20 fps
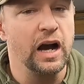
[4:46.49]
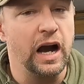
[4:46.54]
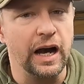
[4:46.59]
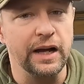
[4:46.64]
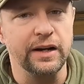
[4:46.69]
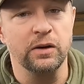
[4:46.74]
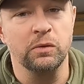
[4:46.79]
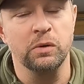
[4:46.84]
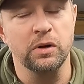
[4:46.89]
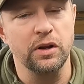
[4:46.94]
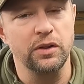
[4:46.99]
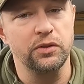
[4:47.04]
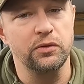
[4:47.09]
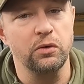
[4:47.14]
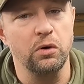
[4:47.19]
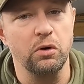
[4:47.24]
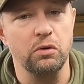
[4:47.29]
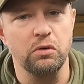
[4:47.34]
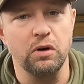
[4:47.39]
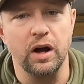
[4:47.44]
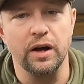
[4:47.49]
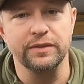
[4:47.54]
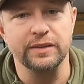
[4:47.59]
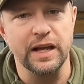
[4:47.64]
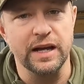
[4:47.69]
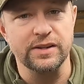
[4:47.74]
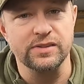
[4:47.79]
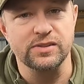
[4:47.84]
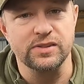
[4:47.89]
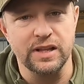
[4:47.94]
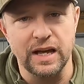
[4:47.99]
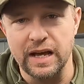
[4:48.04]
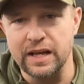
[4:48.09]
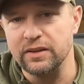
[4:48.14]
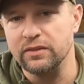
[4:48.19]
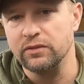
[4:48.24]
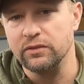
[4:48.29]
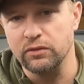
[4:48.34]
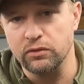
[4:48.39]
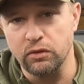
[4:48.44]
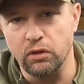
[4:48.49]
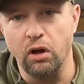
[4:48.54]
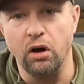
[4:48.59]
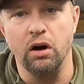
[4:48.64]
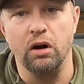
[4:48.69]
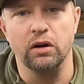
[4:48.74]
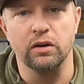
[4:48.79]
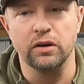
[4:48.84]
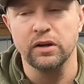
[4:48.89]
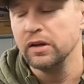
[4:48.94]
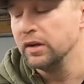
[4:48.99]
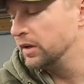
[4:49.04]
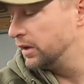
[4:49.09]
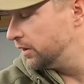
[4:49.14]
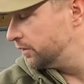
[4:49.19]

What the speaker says: I don't want to throw a rod that's that long.